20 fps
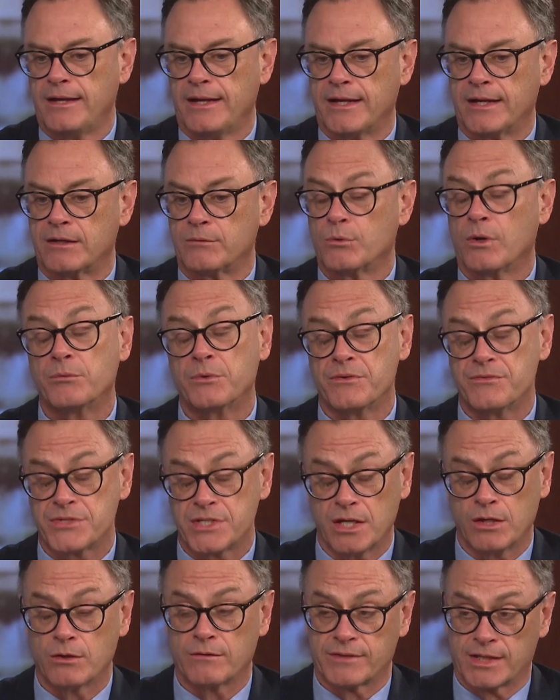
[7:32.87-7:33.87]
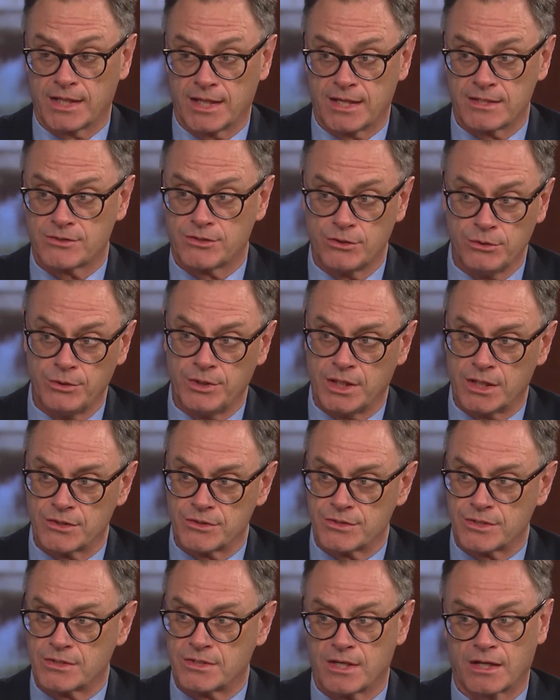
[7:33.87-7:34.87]
And what we've seen over the last 2
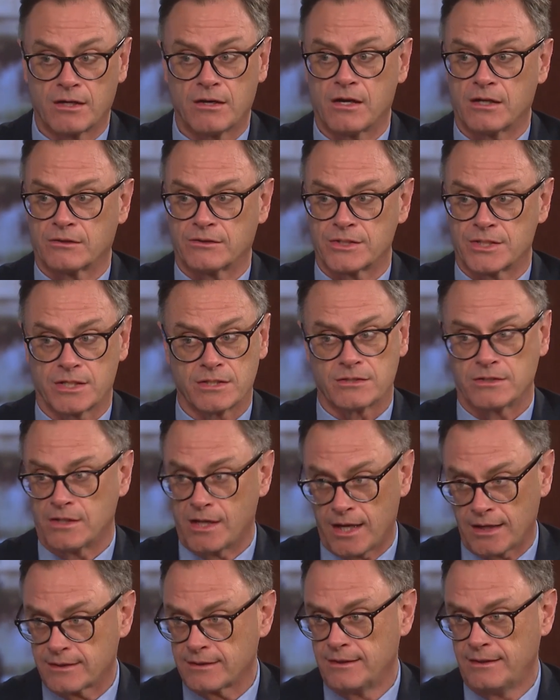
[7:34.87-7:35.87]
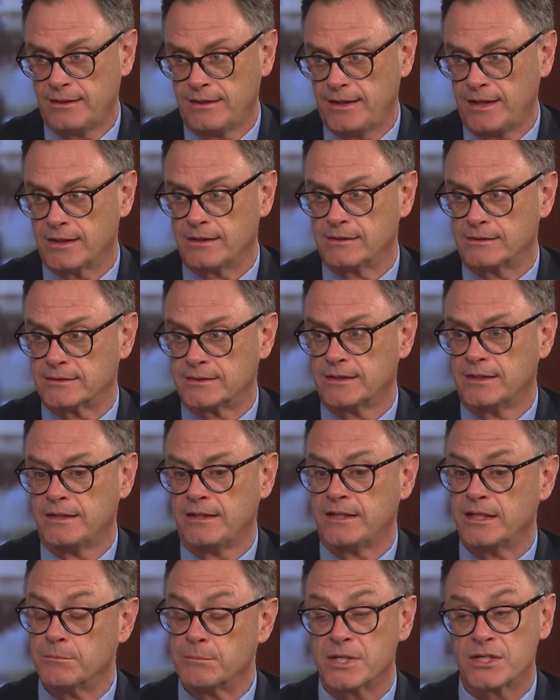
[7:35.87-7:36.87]
years is that Congress has not held
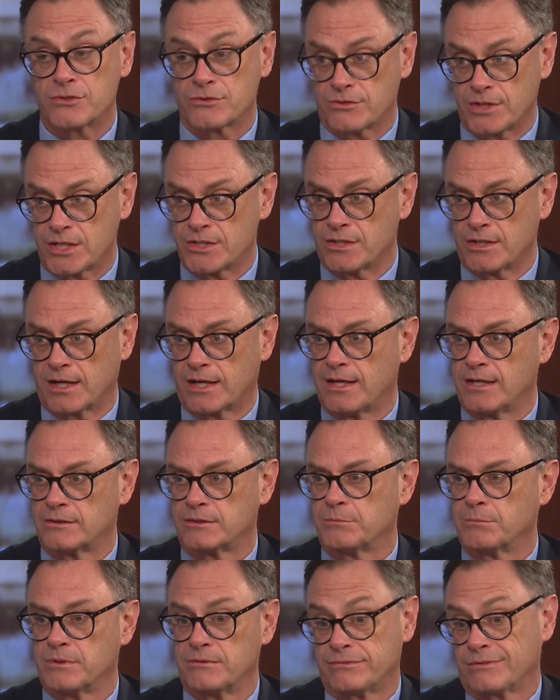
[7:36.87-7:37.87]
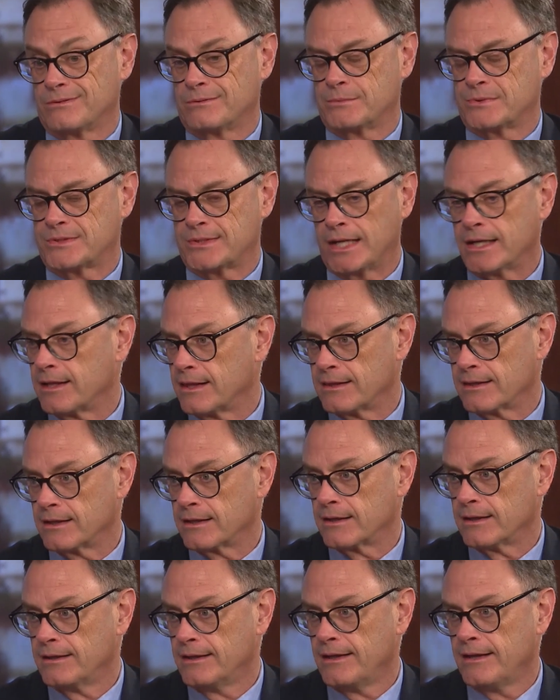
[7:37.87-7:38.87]
the administration accountable for almost
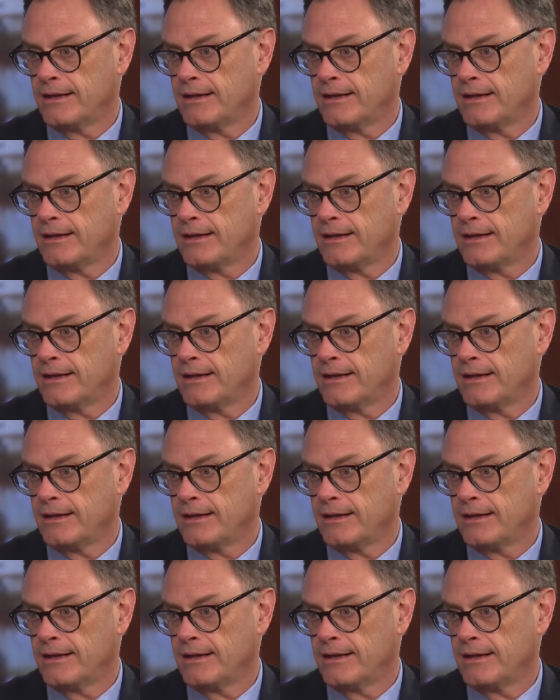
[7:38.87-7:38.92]
anything.